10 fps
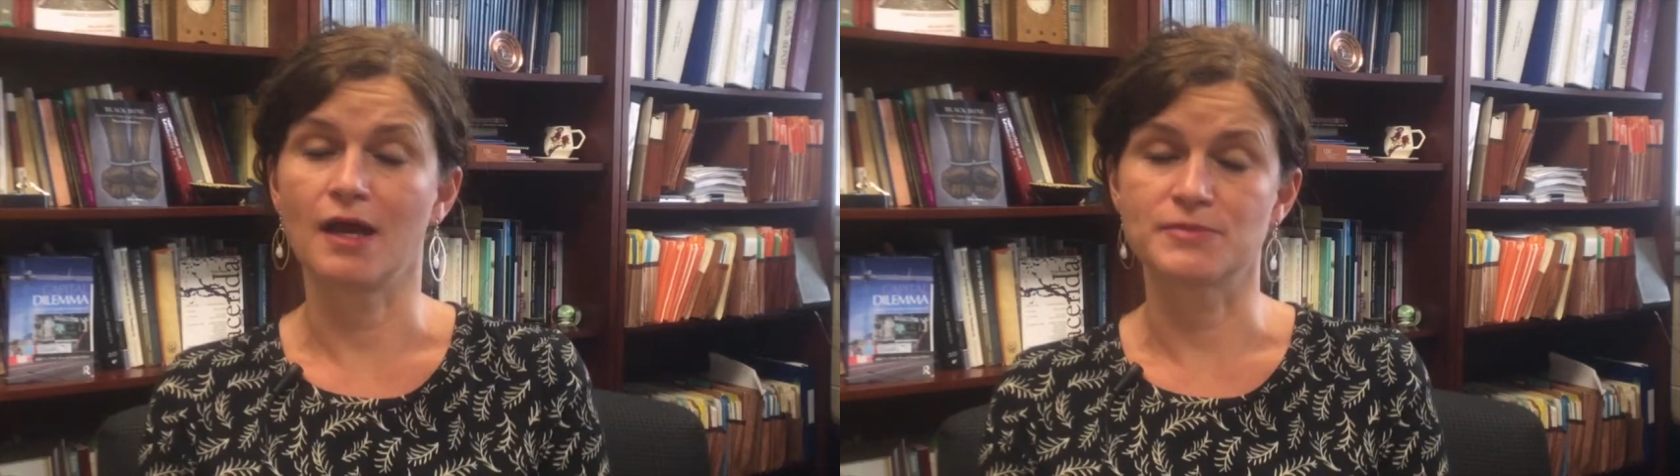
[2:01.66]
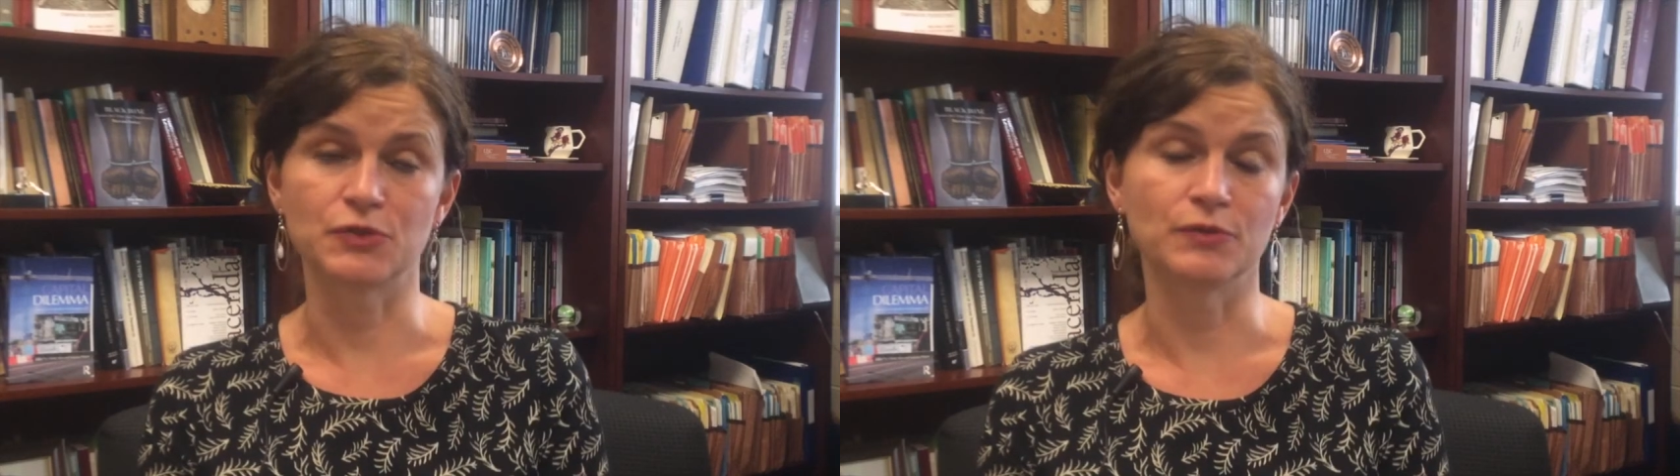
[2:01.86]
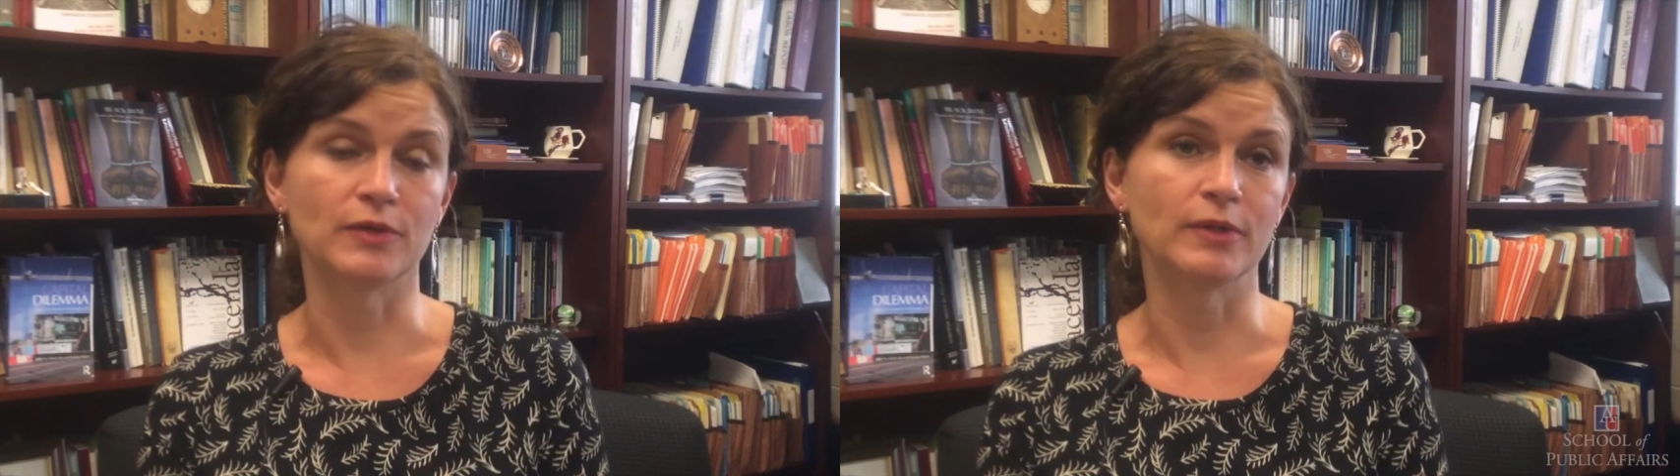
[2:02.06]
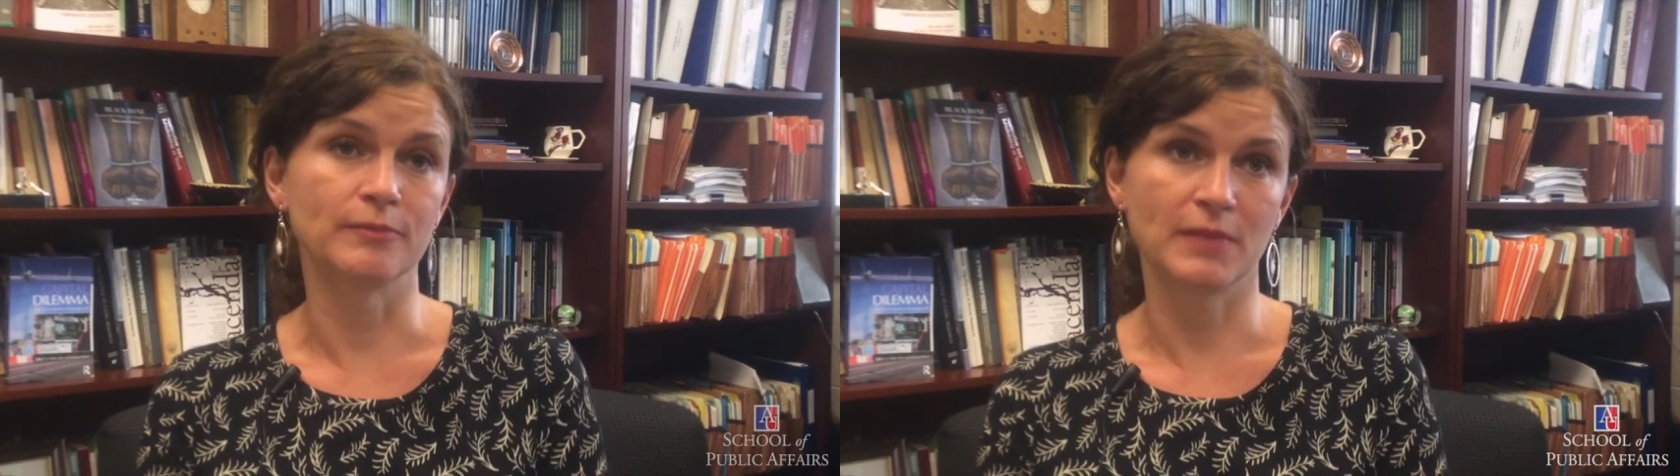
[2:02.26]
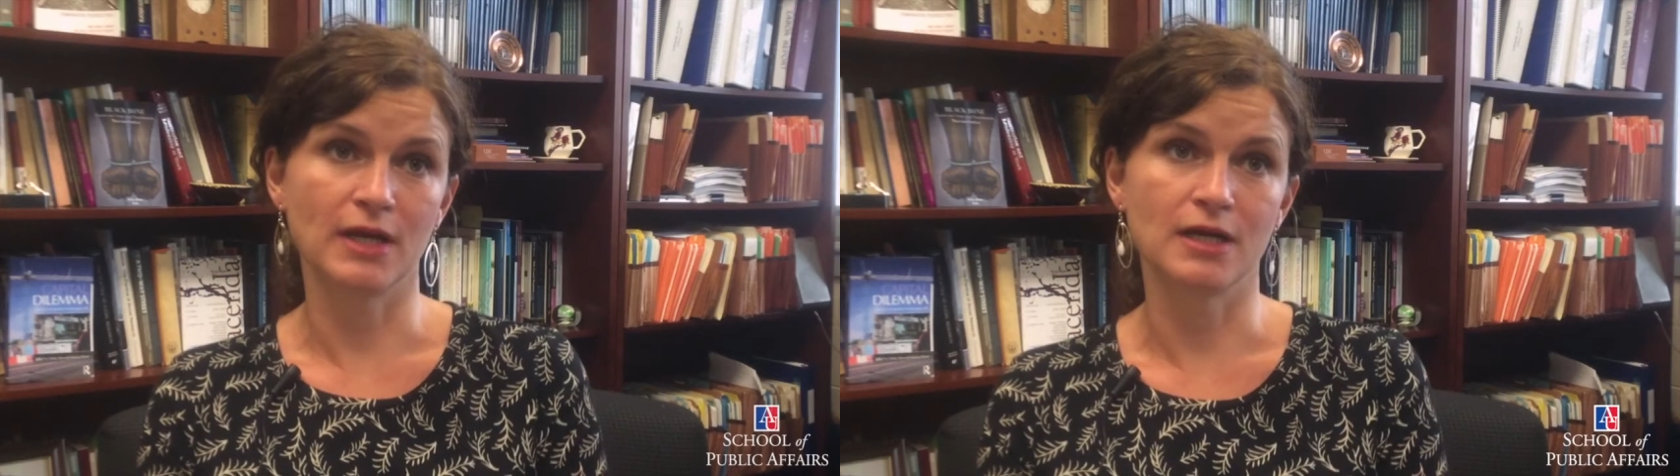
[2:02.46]
Absolutely
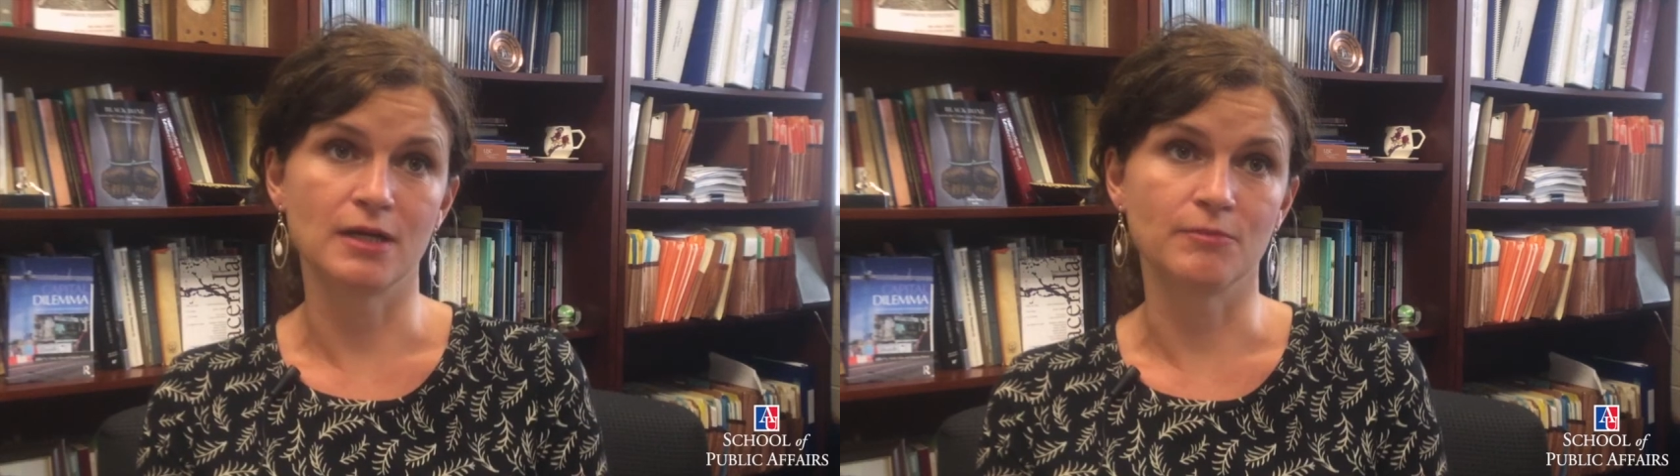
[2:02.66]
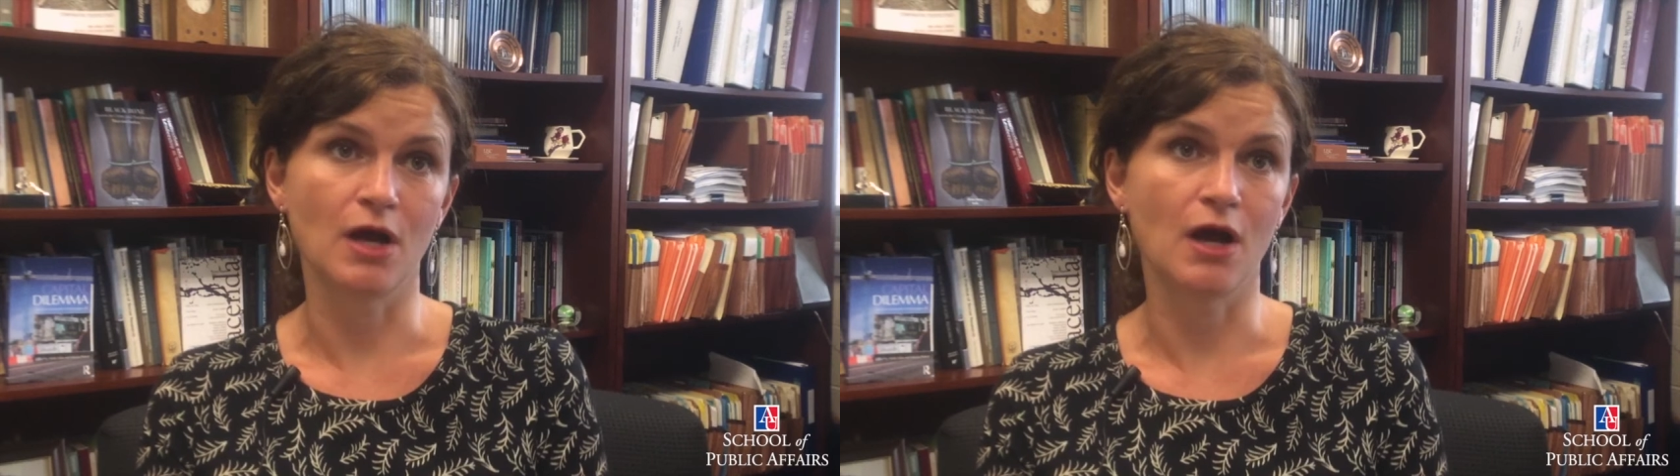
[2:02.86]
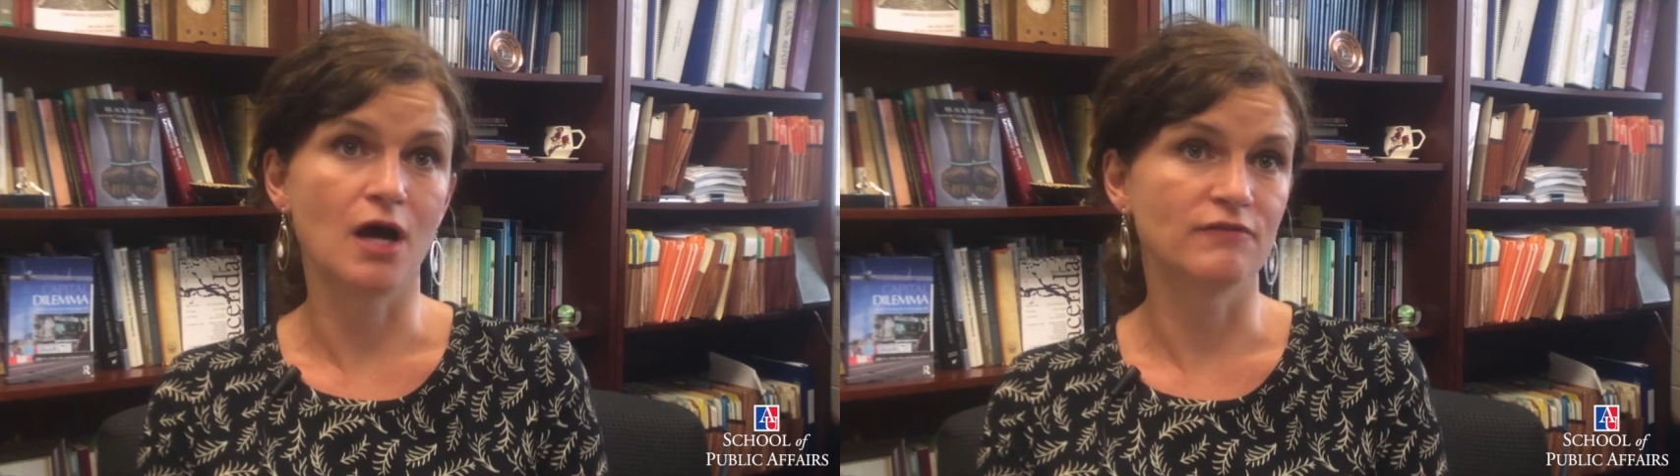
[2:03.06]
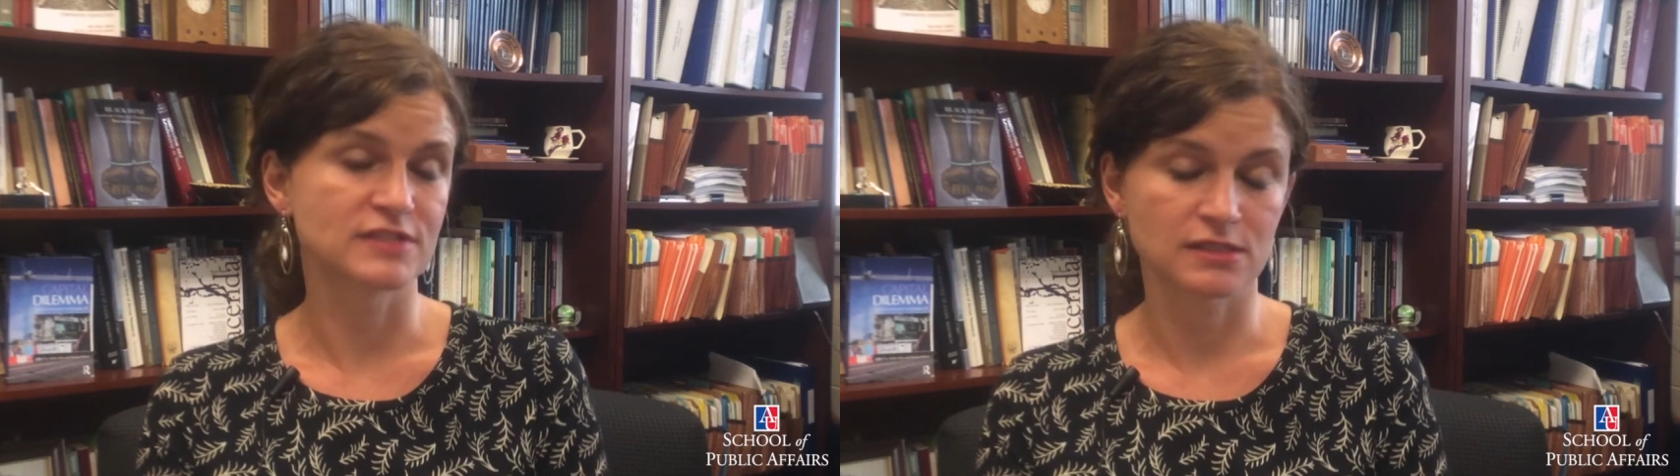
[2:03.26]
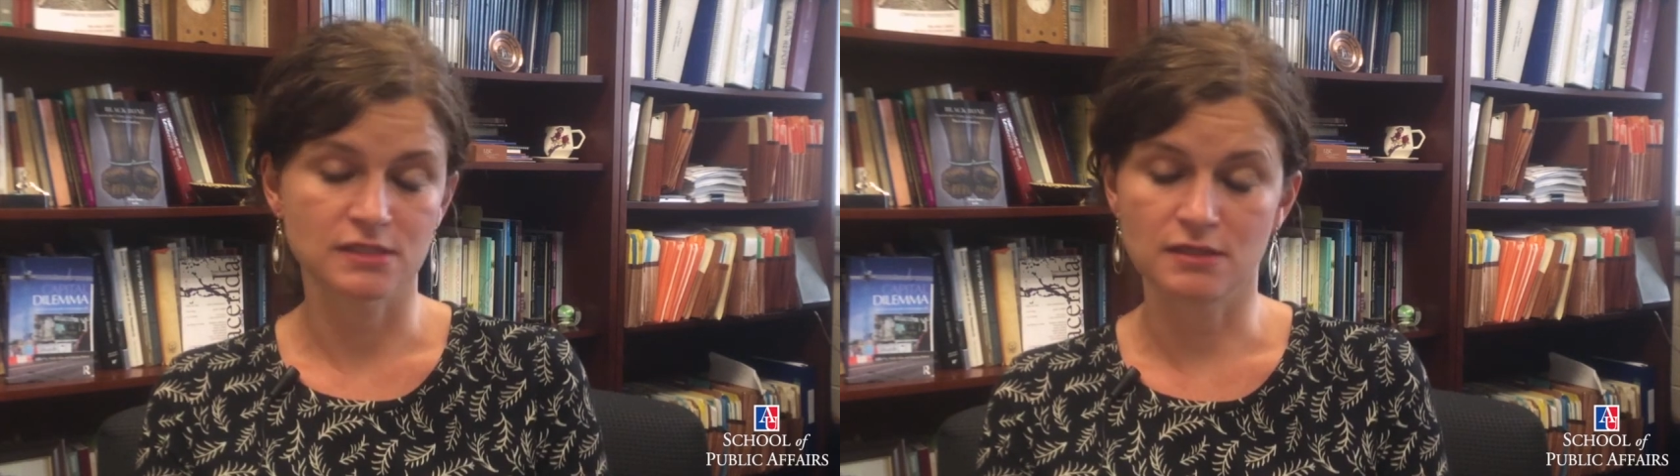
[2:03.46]
will.
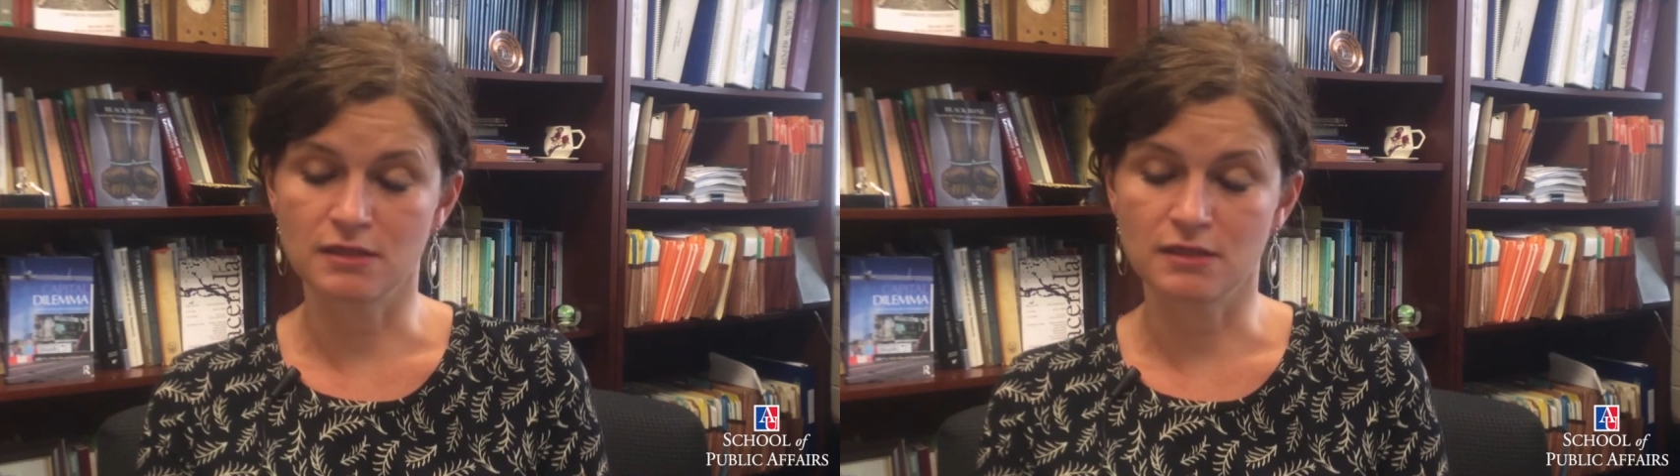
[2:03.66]
Obviously,